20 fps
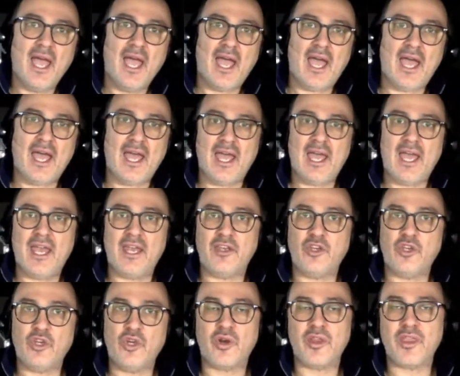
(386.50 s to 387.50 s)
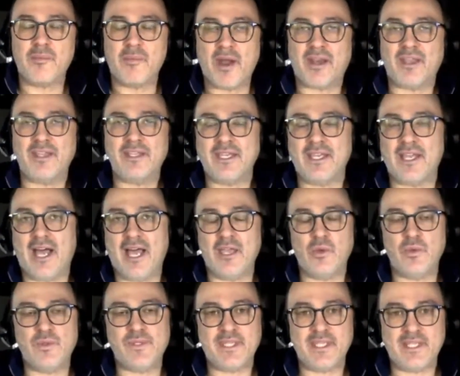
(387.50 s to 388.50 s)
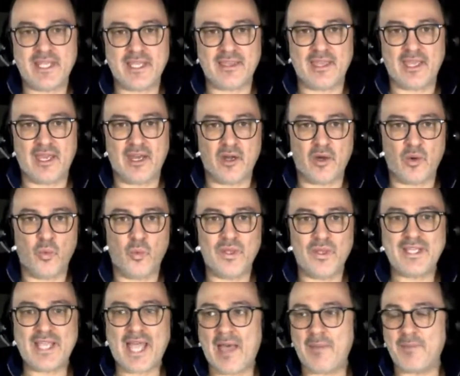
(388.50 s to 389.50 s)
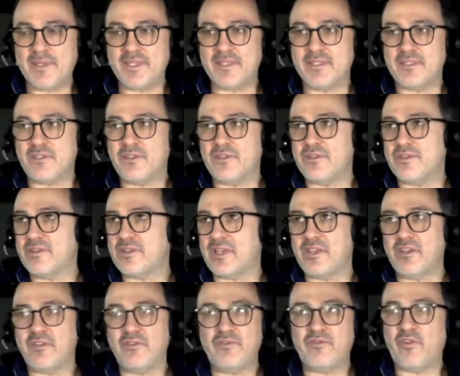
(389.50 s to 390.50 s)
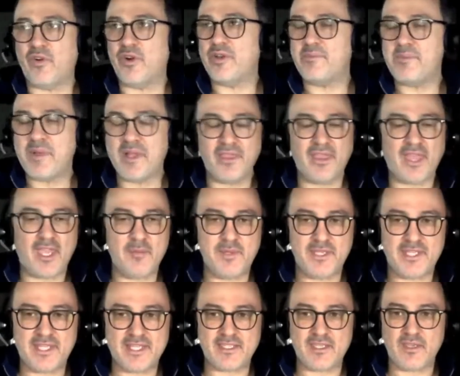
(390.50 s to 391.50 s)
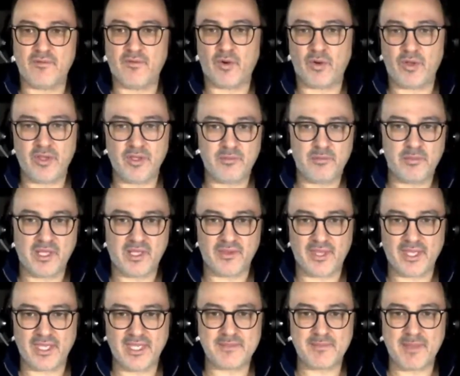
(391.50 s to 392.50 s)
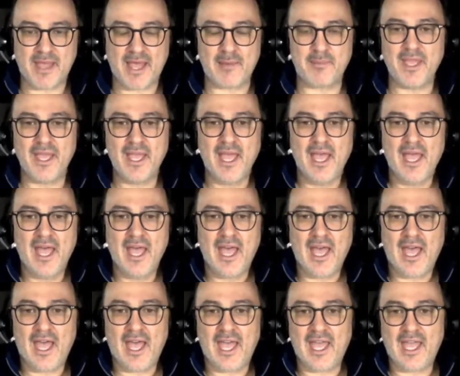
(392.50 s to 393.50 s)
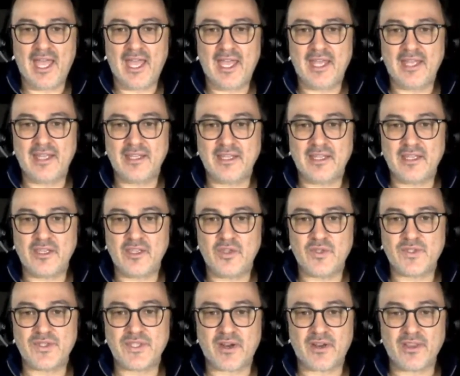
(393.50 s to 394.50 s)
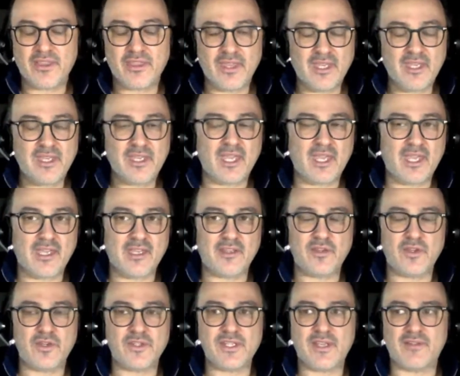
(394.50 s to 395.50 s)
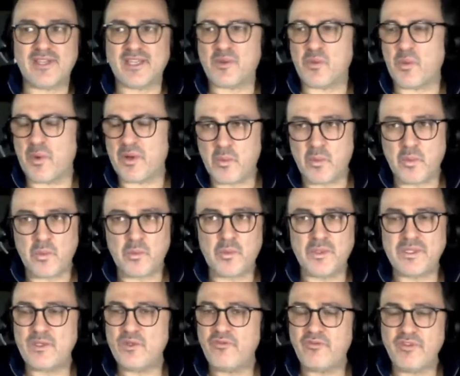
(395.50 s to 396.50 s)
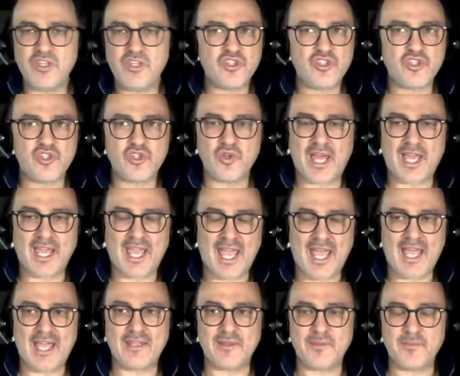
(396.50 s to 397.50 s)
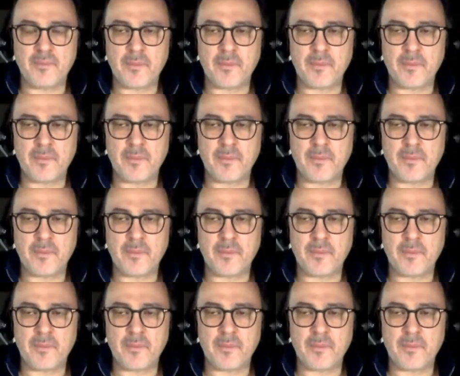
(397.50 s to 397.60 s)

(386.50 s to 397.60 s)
and you're the marketing guy who's sitting there, what happens? You've already built the A/B testing, you've already built the heat map, and you start thinking to yourself, like, what new features should I add?